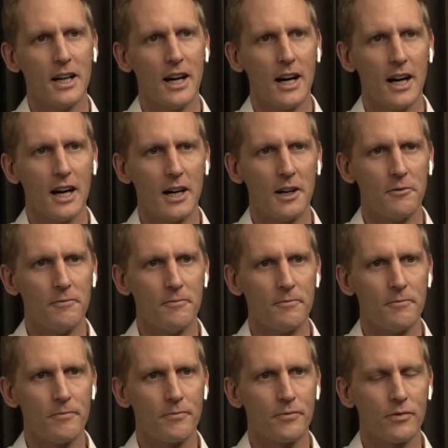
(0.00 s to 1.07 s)

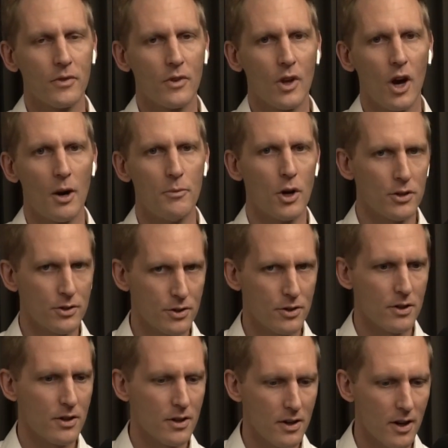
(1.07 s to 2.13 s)
I'm not
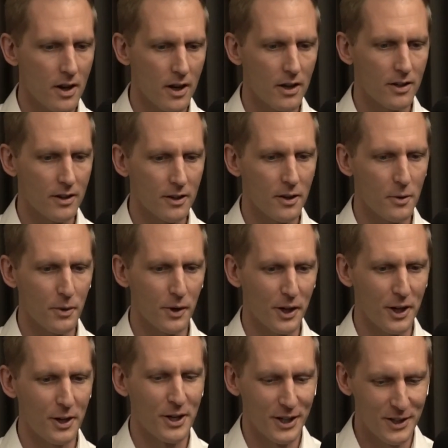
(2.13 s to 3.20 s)
sure that we're
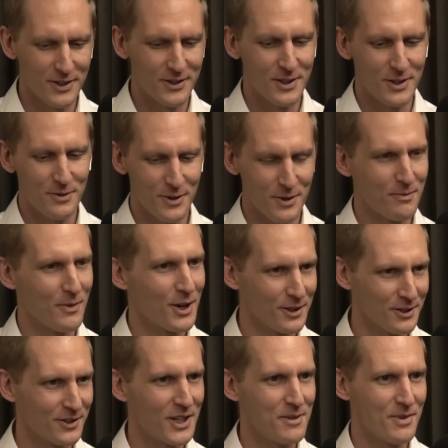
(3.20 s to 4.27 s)
going to continue with the model
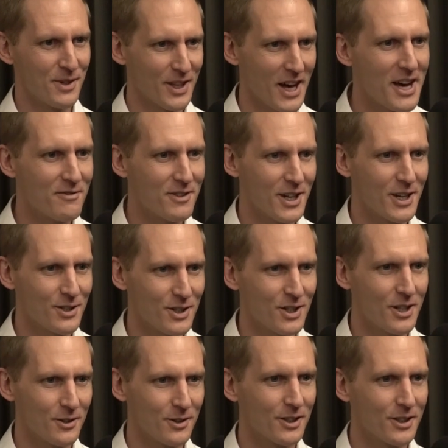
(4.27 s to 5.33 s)
of keeping the aviation
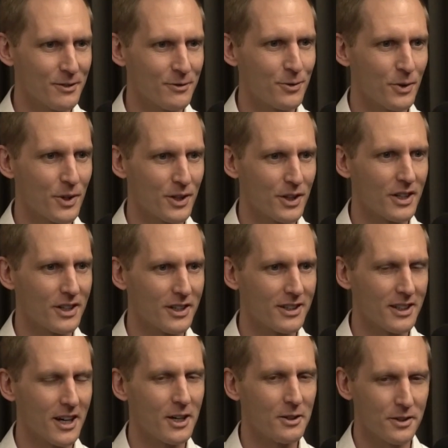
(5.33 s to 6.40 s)
interleaved with the
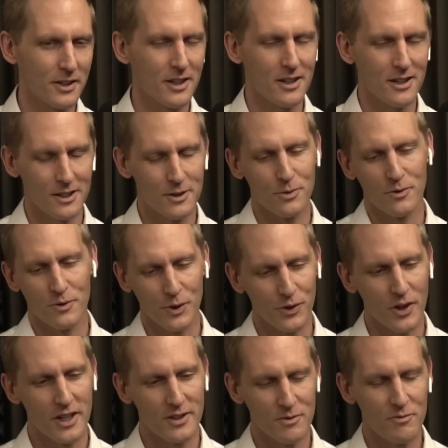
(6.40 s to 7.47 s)
healthcare, because we've also
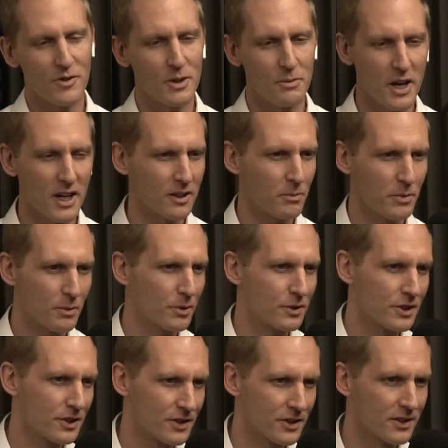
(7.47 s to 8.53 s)
had some feedback that people
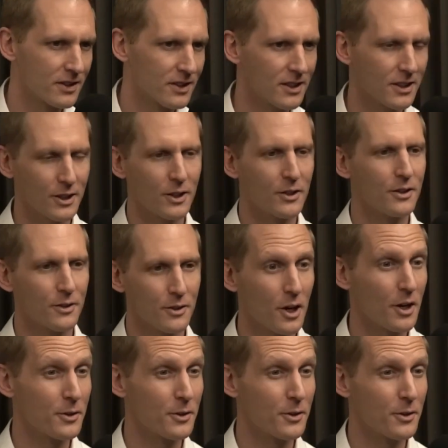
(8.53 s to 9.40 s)
just, they're not